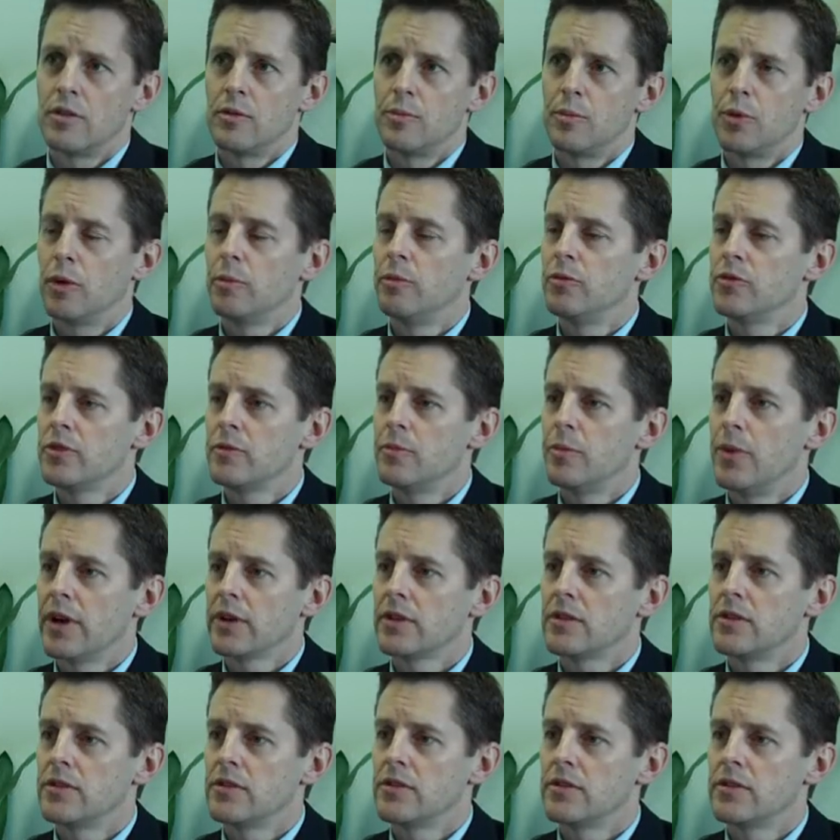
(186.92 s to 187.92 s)
The problems of
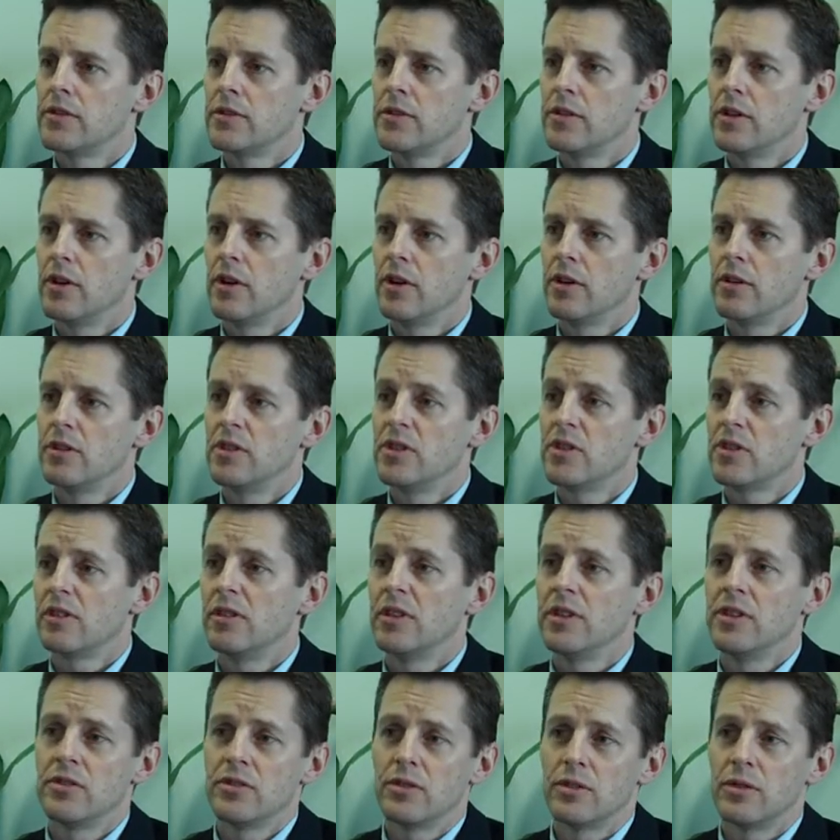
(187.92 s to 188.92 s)
practice that I'd
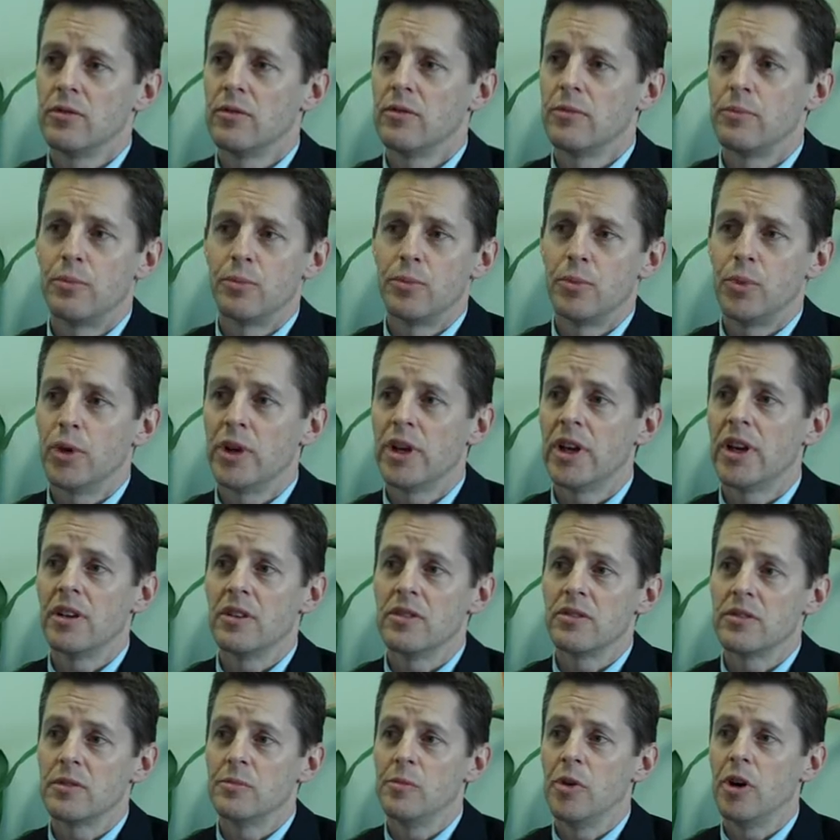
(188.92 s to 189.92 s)
initially sort of put out
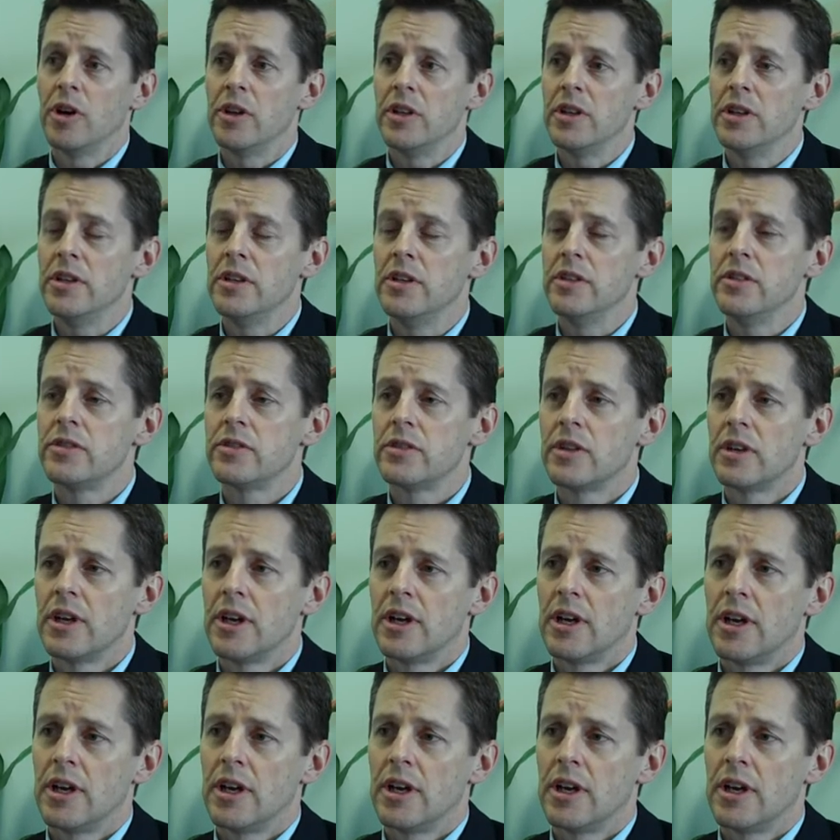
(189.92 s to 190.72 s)
as some ideas,